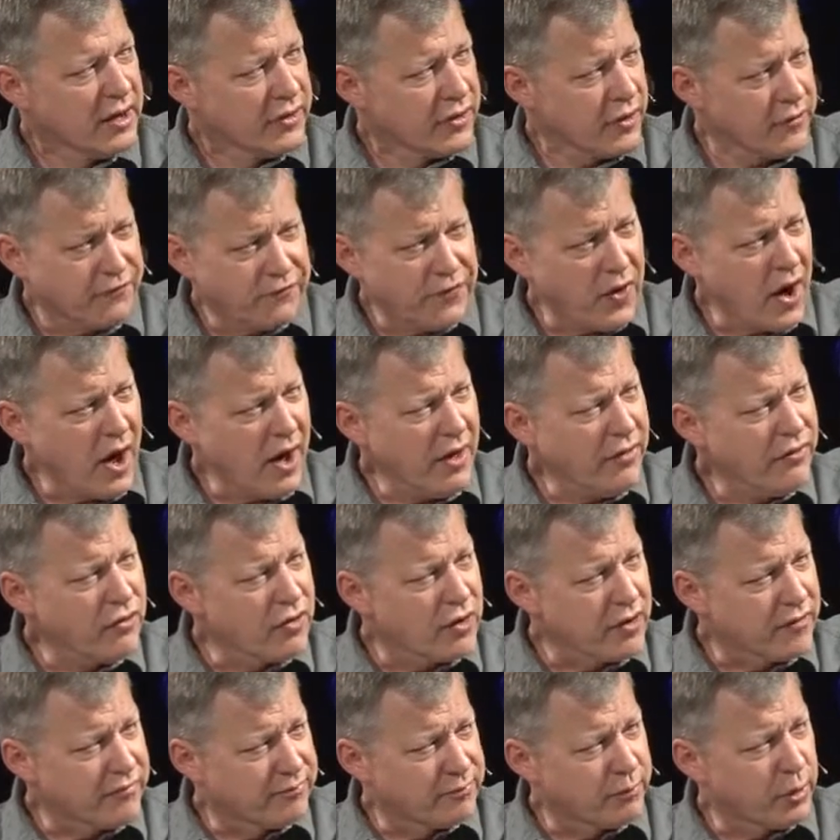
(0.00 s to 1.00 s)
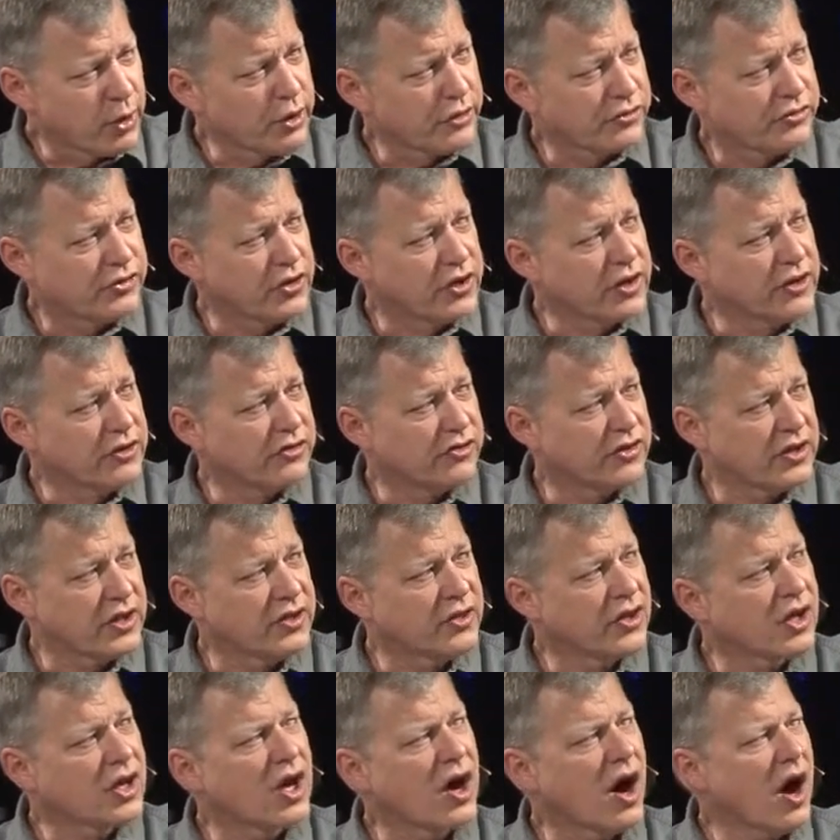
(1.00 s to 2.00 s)
the Father of mercies
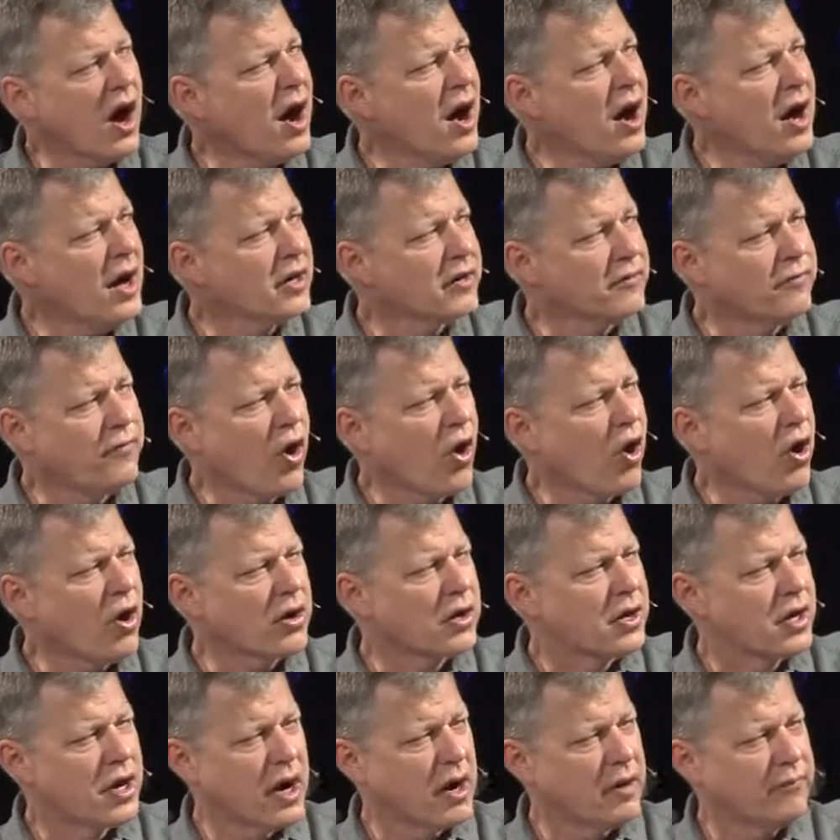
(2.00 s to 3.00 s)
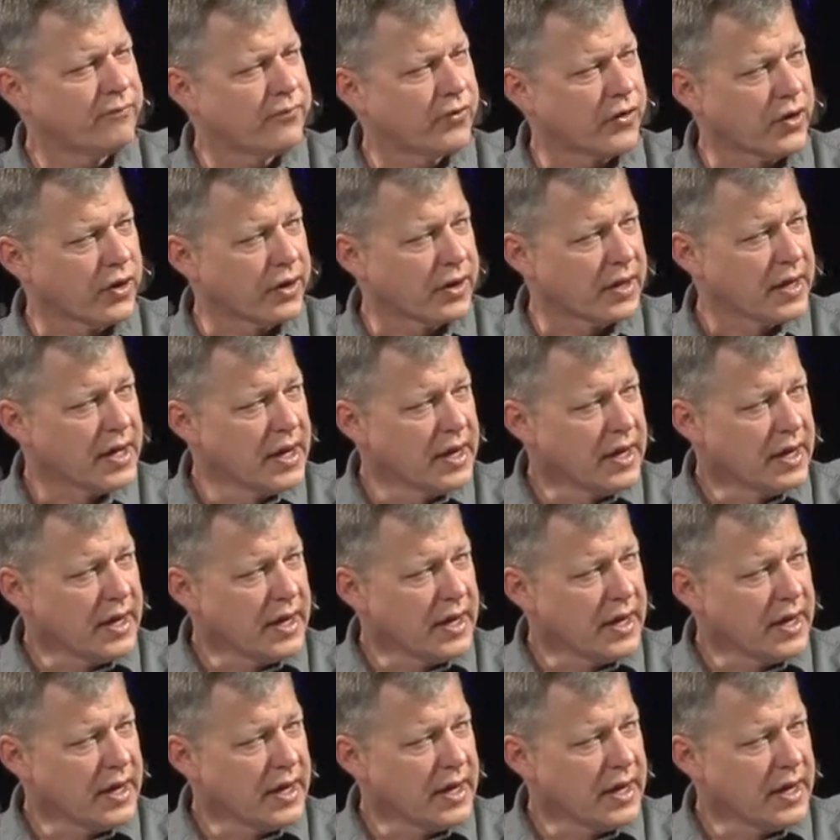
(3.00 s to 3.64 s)
and the God of all comfort.